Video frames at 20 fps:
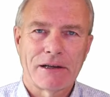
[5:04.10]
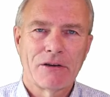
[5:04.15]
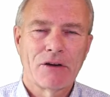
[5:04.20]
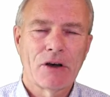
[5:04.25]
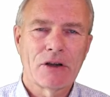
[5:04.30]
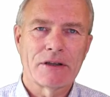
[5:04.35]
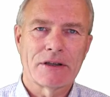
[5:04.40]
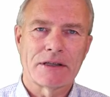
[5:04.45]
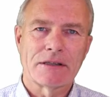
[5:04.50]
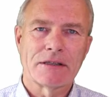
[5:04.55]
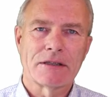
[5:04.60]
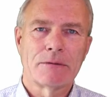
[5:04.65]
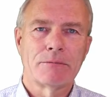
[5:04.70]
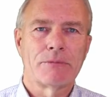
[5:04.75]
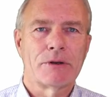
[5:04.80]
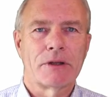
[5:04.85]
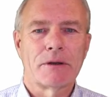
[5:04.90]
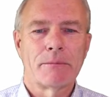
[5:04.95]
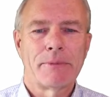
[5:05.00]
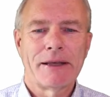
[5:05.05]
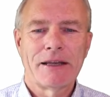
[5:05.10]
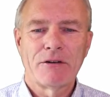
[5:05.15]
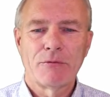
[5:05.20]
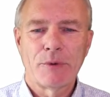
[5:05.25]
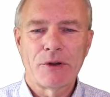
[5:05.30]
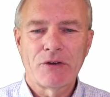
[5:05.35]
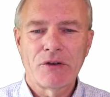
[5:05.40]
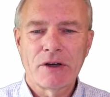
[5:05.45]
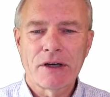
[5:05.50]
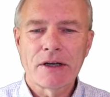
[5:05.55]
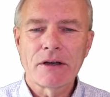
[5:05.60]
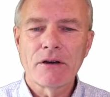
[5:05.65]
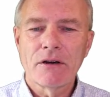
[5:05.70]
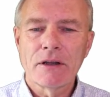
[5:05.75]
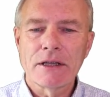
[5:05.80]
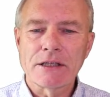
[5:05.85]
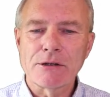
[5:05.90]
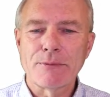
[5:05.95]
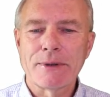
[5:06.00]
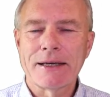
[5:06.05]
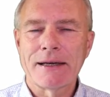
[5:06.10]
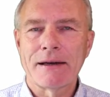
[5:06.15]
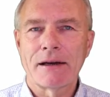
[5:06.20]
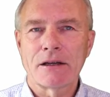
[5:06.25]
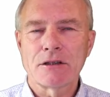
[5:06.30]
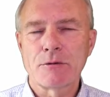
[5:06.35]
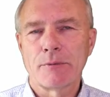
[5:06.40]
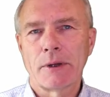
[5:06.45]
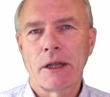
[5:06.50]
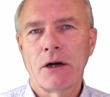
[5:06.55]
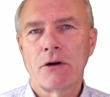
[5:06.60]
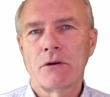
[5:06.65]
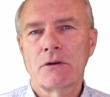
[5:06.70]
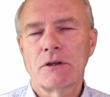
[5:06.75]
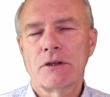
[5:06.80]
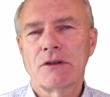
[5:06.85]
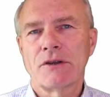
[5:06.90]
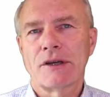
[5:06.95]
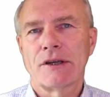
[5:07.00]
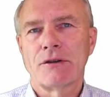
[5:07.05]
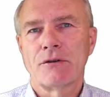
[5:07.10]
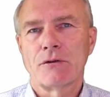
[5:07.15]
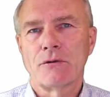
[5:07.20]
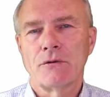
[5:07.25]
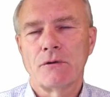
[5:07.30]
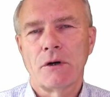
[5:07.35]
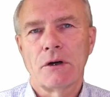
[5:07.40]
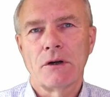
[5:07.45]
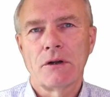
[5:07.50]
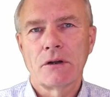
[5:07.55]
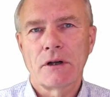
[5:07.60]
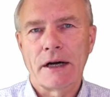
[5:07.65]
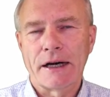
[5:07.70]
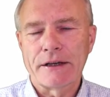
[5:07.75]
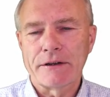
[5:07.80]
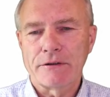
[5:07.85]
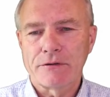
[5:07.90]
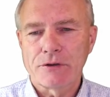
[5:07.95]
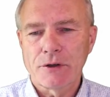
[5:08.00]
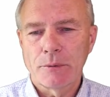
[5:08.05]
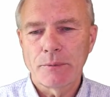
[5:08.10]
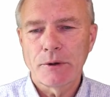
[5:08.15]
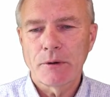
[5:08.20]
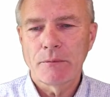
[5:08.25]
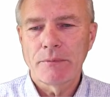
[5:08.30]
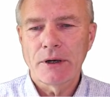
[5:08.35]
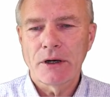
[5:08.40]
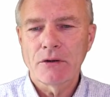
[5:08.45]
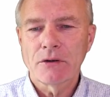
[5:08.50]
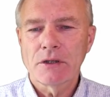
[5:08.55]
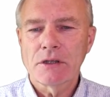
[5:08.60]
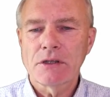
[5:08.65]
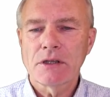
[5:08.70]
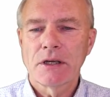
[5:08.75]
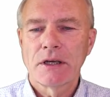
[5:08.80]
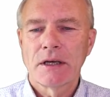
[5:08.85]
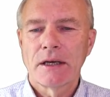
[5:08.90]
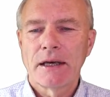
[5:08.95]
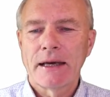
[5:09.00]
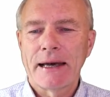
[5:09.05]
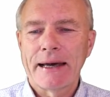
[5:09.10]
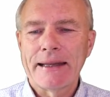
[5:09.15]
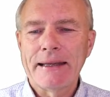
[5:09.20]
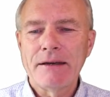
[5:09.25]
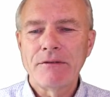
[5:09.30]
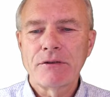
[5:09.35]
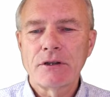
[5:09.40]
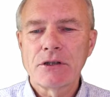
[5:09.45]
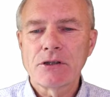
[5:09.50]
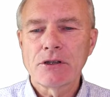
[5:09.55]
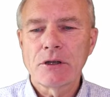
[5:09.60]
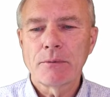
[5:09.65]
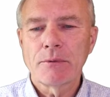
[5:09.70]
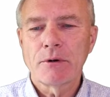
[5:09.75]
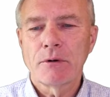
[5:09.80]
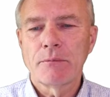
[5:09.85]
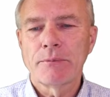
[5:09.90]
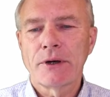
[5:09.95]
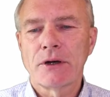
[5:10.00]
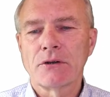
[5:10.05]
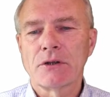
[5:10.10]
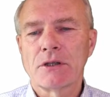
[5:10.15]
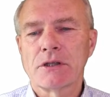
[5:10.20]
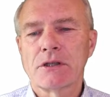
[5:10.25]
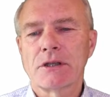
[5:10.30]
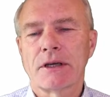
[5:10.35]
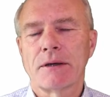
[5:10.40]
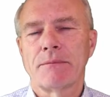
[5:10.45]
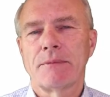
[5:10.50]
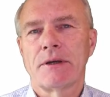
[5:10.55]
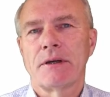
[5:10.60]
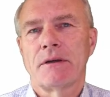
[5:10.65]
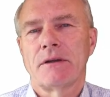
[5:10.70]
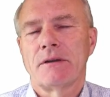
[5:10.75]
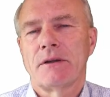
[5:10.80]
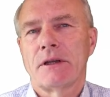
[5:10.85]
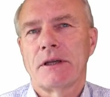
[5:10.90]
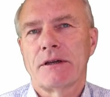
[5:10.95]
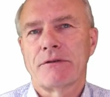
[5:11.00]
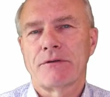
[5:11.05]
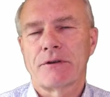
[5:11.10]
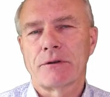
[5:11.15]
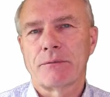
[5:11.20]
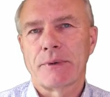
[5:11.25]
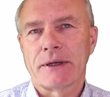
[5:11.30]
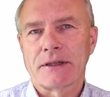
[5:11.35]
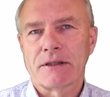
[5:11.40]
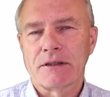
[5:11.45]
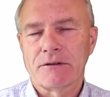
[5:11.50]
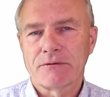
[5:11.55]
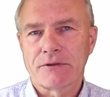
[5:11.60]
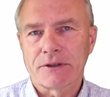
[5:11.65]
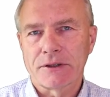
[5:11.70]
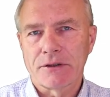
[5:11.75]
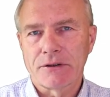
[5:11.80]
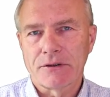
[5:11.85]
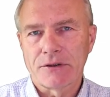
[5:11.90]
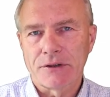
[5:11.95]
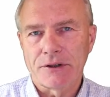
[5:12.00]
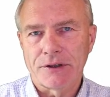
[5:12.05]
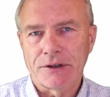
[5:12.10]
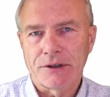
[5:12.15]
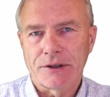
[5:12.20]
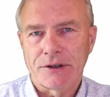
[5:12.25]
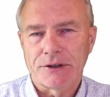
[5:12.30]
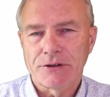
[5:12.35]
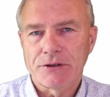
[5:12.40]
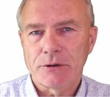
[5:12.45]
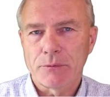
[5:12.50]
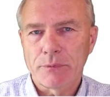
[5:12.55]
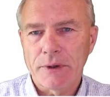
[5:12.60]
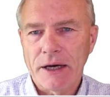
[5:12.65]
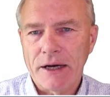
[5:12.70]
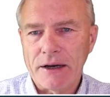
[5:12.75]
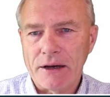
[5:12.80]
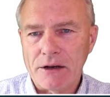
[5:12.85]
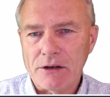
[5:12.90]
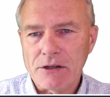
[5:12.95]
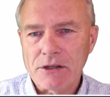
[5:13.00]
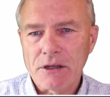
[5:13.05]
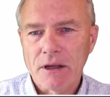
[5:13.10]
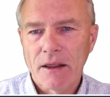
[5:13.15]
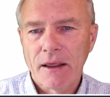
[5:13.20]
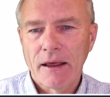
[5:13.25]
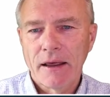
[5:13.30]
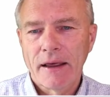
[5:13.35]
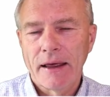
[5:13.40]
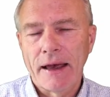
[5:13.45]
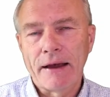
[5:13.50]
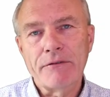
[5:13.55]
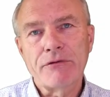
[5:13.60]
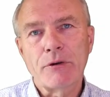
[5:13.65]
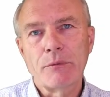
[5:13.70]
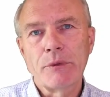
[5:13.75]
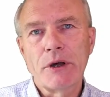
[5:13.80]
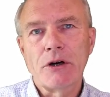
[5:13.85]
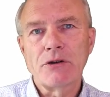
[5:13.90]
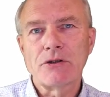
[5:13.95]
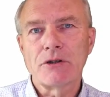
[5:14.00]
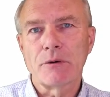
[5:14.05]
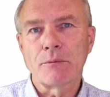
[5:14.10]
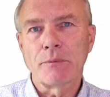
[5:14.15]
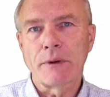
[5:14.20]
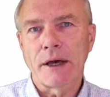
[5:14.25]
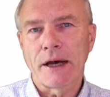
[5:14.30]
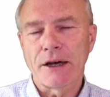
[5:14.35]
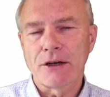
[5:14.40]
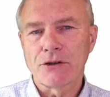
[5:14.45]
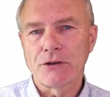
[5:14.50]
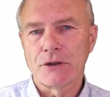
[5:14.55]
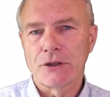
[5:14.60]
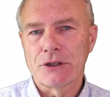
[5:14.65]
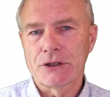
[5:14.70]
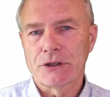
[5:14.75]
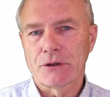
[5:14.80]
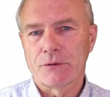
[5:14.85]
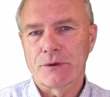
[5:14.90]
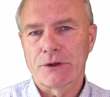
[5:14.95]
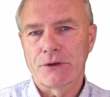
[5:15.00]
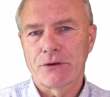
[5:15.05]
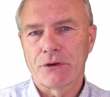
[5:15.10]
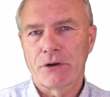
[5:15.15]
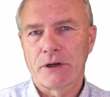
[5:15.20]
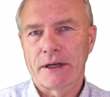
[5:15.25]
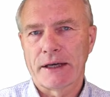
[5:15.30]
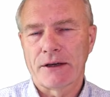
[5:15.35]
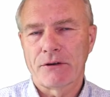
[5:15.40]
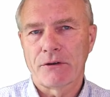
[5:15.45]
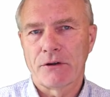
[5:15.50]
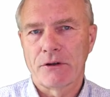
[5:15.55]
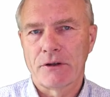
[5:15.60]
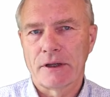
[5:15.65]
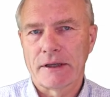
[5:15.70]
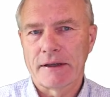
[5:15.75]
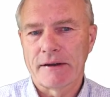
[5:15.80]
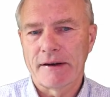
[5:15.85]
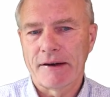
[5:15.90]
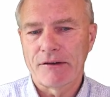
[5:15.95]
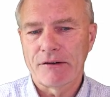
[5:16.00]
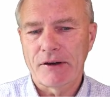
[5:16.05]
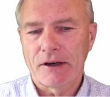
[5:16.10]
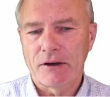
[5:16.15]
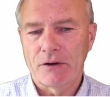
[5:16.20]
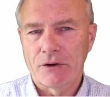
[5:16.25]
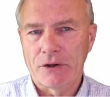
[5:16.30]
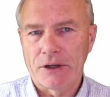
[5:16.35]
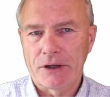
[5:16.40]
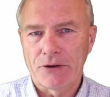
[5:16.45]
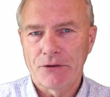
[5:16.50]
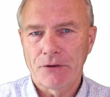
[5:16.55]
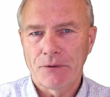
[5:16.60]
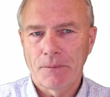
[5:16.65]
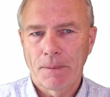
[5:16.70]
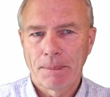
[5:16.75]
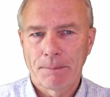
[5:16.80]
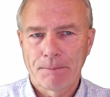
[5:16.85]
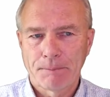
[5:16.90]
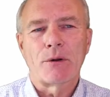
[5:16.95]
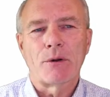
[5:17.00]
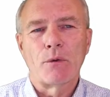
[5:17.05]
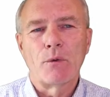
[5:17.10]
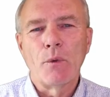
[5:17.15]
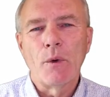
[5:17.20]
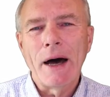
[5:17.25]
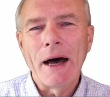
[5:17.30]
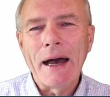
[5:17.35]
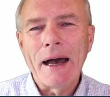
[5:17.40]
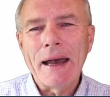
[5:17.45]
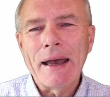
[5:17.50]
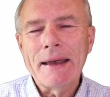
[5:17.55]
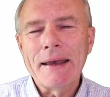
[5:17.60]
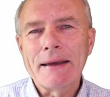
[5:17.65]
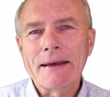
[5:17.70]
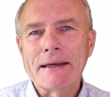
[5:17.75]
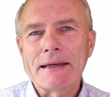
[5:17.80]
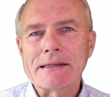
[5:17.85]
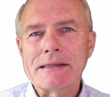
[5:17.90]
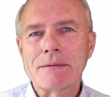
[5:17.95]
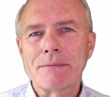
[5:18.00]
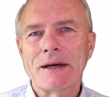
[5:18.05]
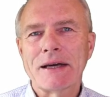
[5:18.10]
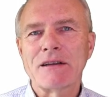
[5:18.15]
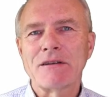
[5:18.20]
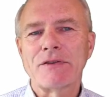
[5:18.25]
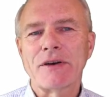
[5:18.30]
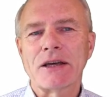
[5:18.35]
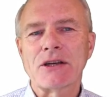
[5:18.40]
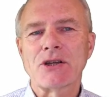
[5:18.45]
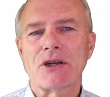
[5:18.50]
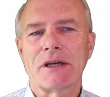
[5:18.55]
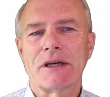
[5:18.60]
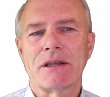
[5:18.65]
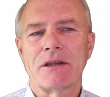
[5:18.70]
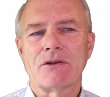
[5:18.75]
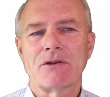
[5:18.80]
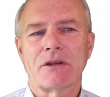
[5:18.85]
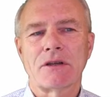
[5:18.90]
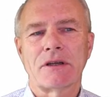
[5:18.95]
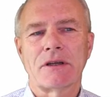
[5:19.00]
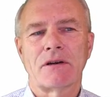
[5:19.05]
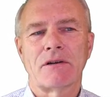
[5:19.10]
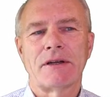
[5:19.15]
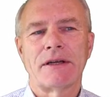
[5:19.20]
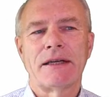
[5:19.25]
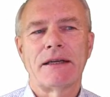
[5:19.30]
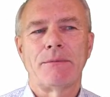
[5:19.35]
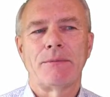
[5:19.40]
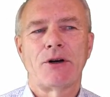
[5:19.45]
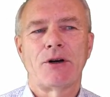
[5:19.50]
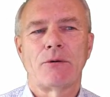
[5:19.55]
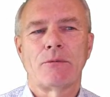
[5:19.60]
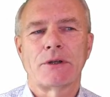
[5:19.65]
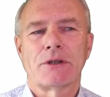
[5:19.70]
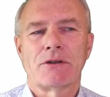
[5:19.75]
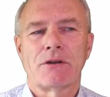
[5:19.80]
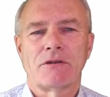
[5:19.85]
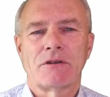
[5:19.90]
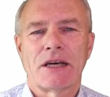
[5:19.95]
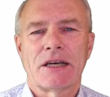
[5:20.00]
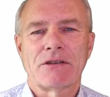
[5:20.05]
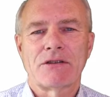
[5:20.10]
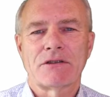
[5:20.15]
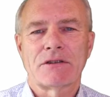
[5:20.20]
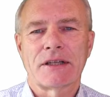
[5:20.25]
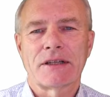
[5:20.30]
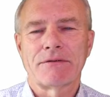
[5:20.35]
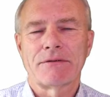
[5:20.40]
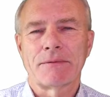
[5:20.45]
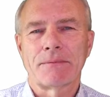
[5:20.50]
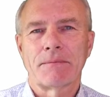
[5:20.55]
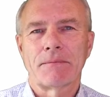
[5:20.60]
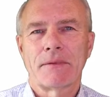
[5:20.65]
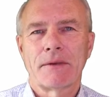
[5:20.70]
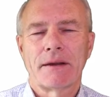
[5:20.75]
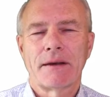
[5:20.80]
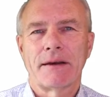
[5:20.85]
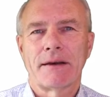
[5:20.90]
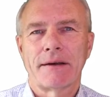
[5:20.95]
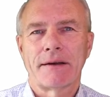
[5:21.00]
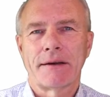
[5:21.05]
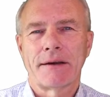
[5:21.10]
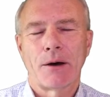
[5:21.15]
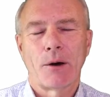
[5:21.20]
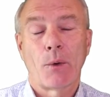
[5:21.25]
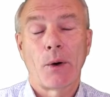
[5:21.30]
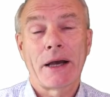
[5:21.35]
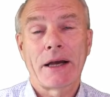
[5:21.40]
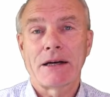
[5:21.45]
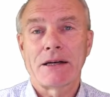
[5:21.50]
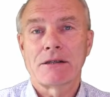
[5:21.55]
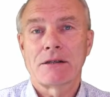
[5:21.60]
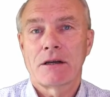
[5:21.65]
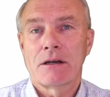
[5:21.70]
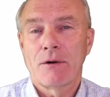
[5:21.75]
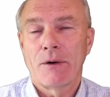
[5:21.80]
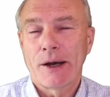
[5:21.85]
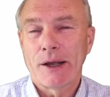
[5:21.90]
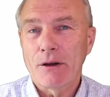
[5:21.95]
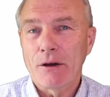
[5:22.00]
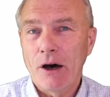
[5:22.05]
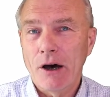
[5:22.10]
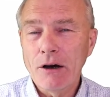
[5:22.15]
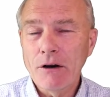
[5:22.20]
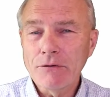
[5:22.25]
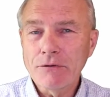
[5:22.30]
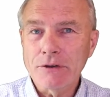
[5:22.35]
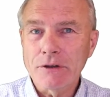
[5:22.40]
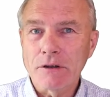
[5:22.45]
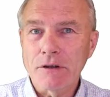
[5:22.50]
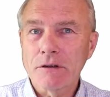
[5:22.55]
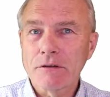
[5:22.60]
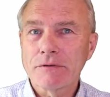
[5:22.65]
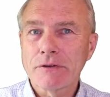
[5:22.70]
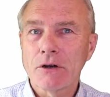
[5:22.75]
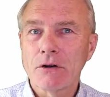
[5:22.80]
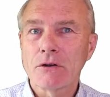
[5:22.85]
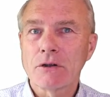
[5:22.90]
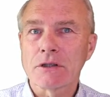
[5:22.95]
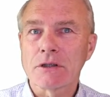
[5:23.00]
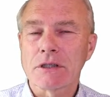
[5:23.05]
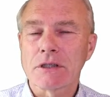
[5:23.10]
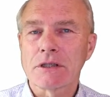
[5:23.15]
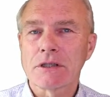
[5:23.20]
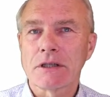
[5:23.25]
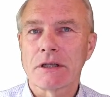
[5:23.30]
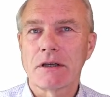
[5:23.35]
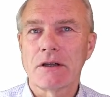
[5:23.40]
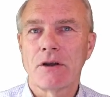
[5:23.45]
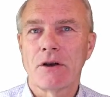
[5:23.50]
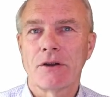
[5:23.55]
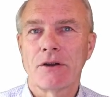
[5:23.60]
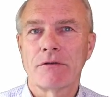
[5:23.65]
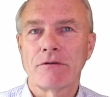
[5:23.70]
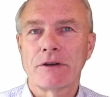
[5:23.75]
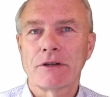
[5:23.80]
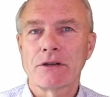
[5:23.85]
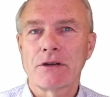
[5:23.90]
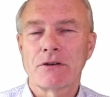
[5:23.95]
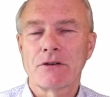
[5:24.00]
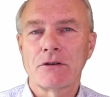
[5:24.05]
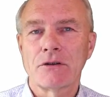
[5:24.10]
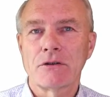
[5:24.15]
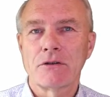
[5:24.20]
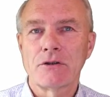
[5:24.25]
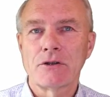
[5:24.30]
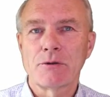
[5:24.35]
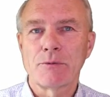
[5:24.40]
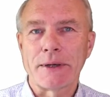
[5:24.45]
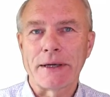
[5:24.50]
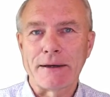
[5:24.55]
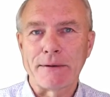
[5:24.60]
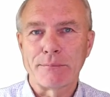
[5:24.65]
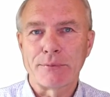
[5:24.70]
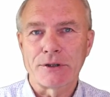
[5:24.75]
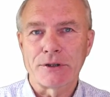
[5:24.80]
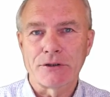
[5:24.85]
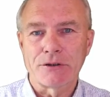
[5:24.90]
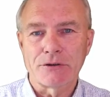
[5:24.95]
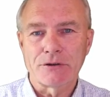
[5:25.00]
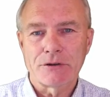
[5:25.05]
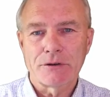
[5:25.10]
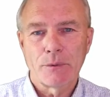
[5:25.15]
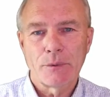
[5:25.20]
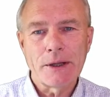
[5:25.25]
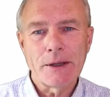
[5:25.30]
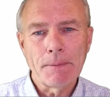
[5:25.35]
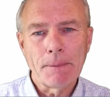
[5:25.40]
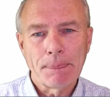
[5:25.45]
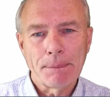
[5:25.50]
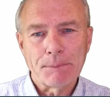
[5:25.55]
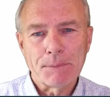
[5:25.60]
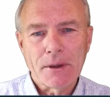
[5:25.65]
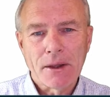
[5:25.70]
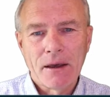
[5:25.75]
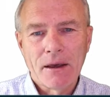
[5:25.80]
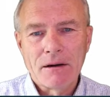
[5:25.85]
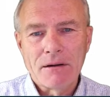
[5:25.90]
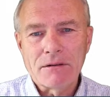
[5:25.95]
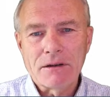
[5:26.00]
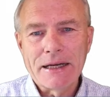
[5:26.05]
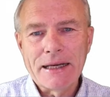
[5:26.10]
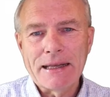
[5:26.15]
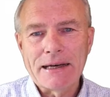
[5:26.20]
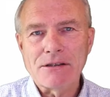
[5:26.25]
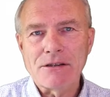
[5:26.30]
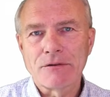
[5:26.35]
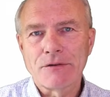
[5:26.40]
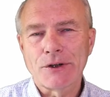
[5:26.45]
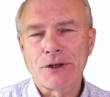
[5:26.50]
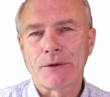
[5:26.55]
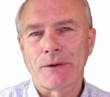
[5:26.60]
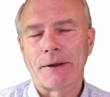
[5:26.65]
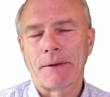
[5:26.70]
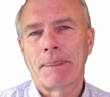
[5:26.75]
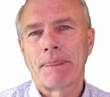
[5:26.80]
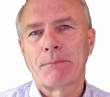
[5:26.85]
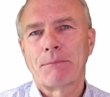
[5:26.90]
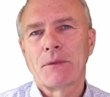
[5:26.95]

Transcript: not that simple. A bill of material is being exploded into all kinds of subcomponents, and even the subcomponents can be delivered by different suppliers. And from those suppliers, you also want to collect all the data on it. And why is the manufacturing industry really becoming so data-driven? Whereas quite often the focus is still on the physical goods being produced. Well, realize the following.